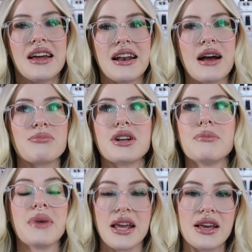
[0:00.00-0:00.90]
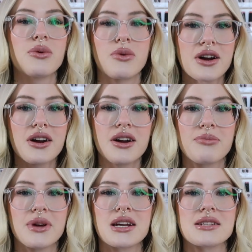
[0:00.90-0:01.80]
and I'm gonna make it work
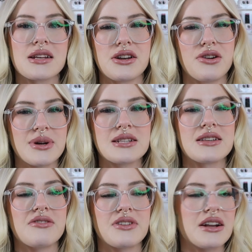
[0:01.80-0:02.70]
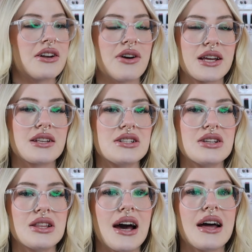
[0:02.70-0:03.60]
because I know myself and I know I can
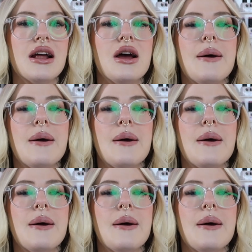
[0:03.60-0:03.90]
do that.